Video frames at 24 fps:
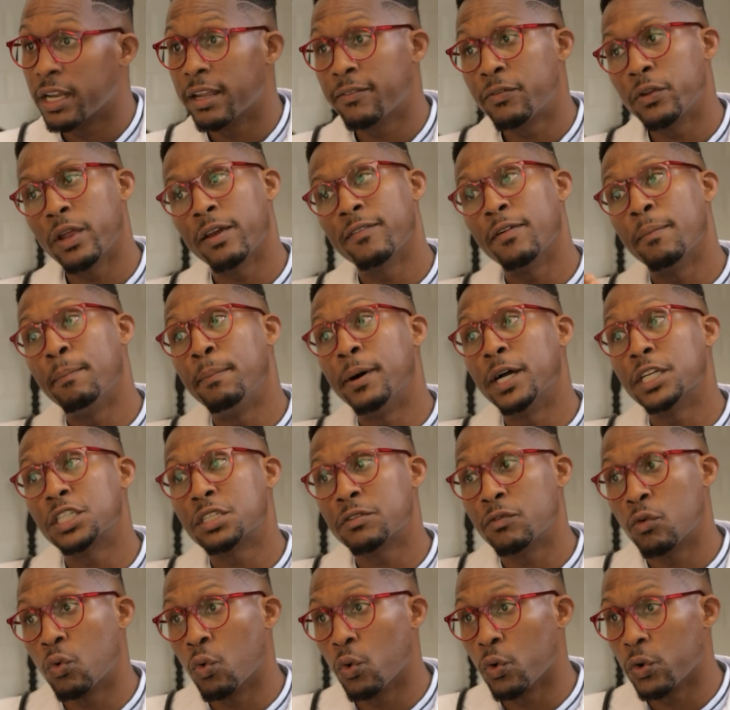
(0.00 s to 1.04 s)
If you have a bunch
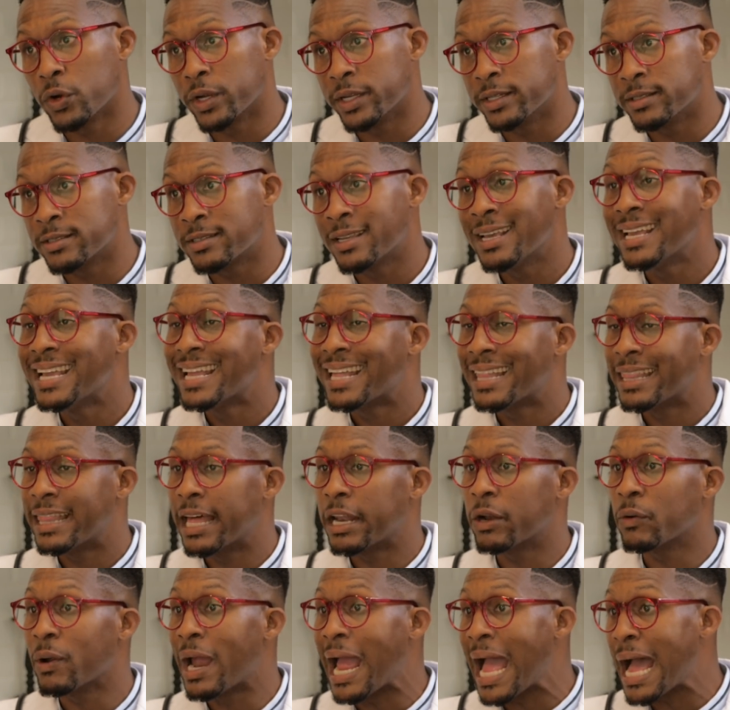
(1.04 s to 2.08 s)
of organs
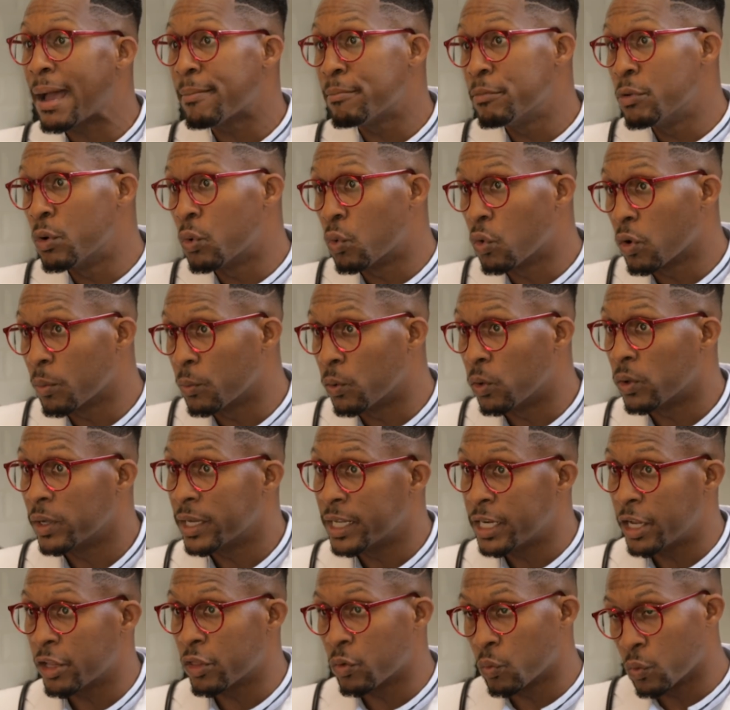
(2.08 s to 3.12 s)
that are abnormal,
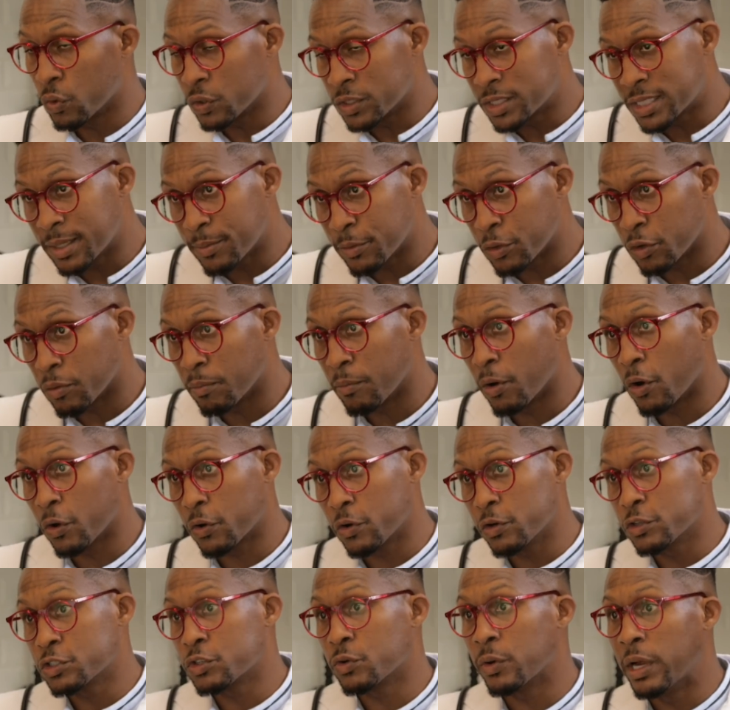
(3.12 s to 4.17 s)
in other words, some of their
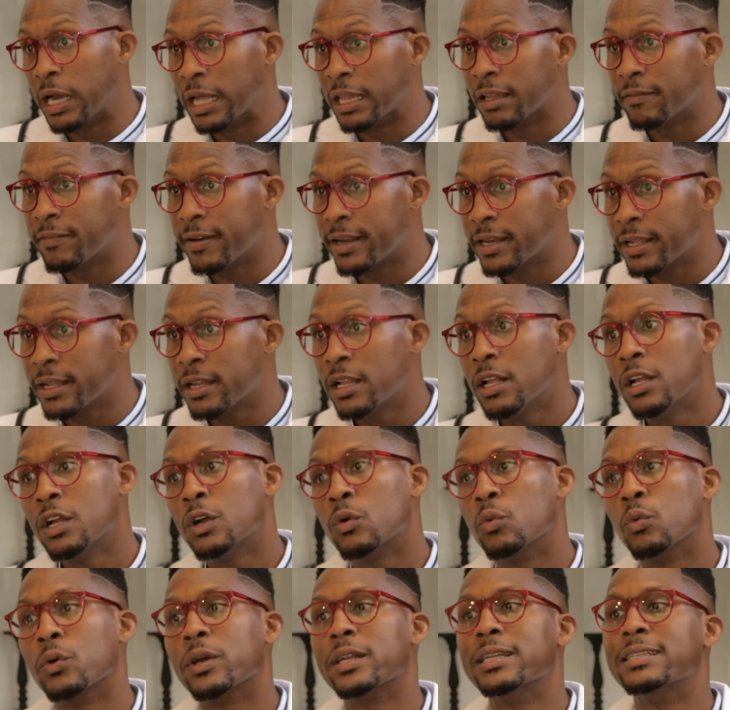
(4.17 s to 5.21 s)
markers are elevated,
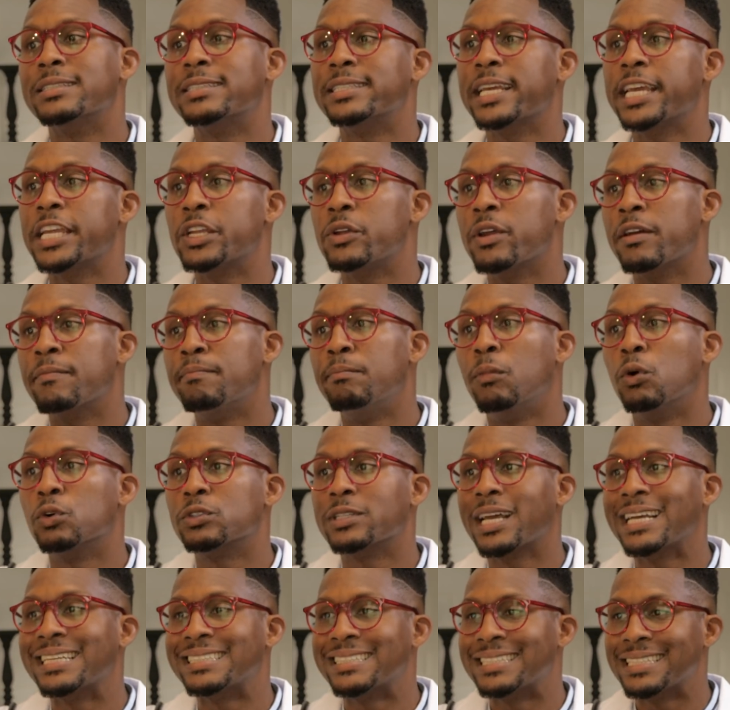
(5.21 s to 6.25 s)
we're gonna say you have
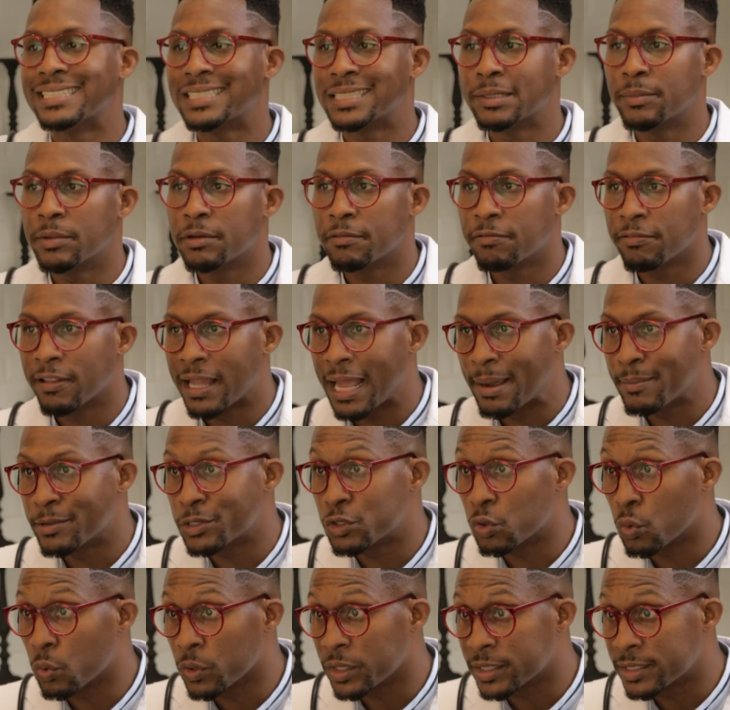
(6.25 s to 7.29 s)
multisystem
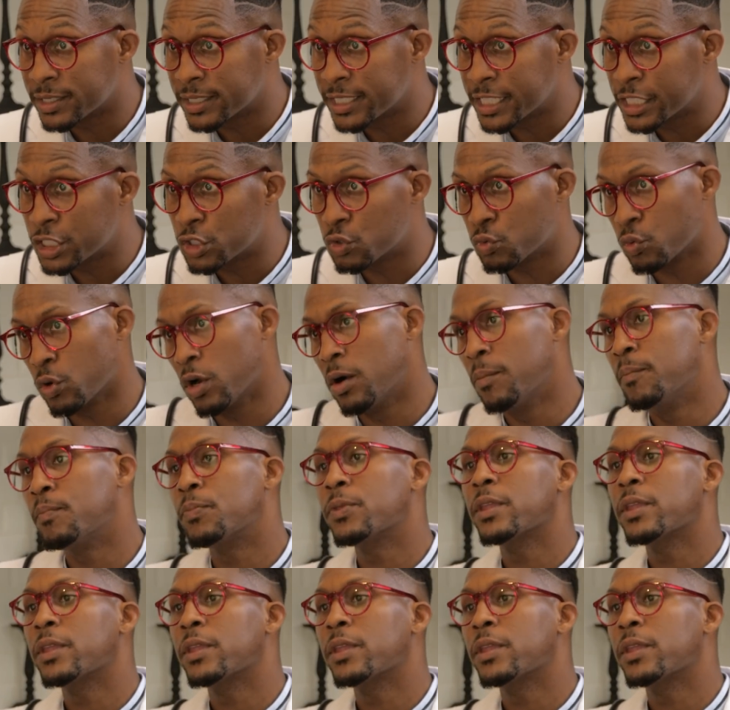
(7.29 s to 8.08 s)
inflammatory syndrome.